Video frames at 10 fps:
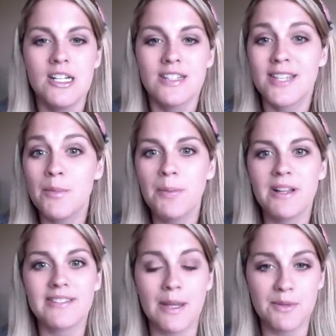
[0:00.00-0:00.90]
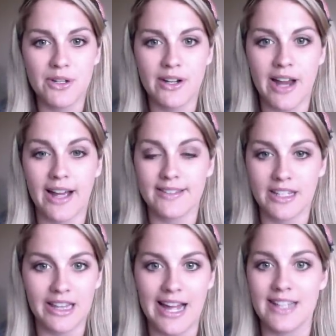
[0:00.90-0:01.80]
some people accept her as the
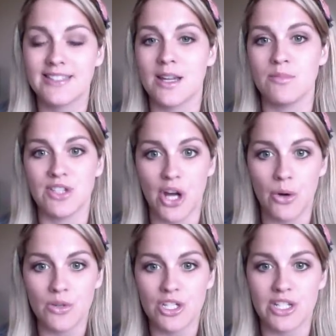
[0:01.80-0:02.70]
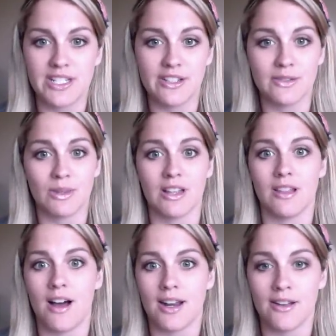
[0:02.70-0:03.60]
clan, some don't. She deals with a
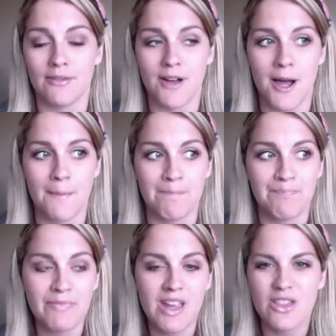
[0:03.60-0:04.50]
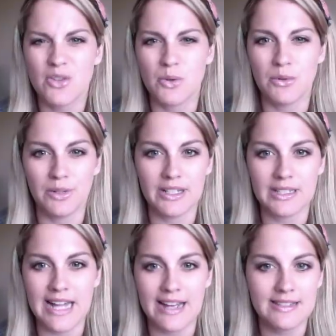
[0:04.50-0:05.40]
lot of, there's one really
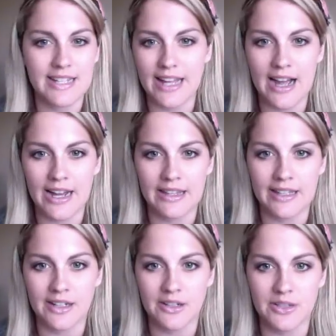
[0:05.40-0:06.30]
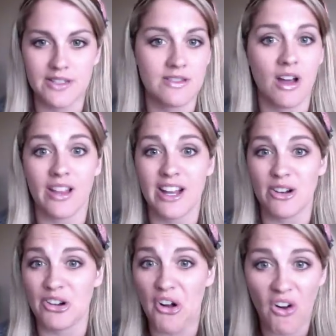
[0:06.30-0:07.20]
nasty guy in there who does not like
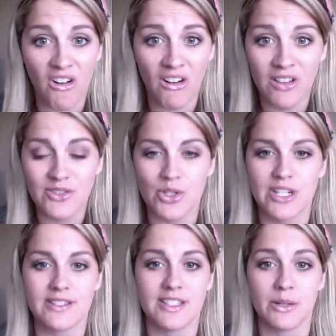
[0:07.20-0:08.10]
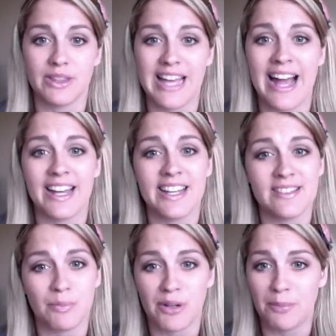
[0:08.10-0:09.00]
her at all, so she has to deal with that, and he's a
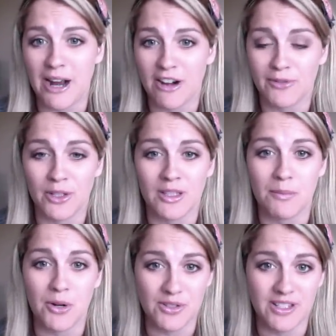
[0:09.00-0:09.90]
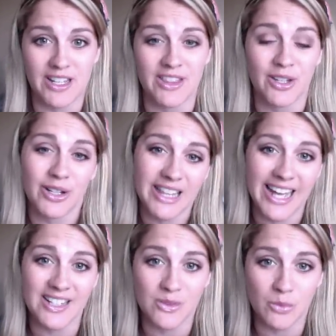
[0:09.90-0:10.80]
pretty powerful person in the
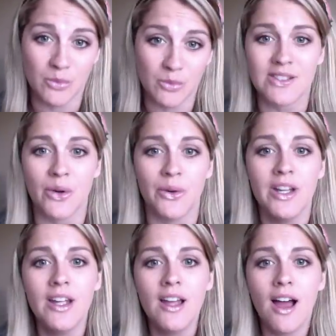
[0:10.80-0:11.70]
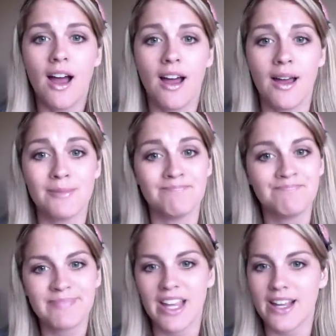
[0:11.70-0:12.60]
clan as well, so
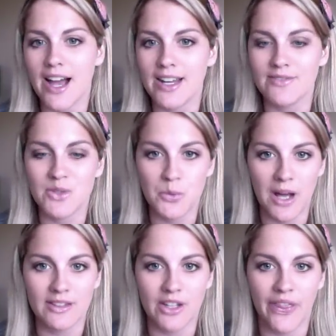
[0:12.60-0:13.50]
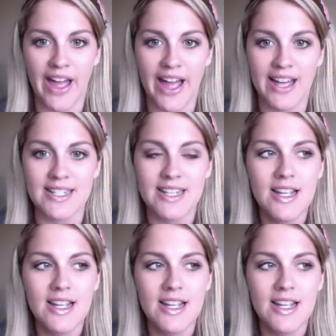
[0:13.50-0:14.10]
it kind of dwells on that.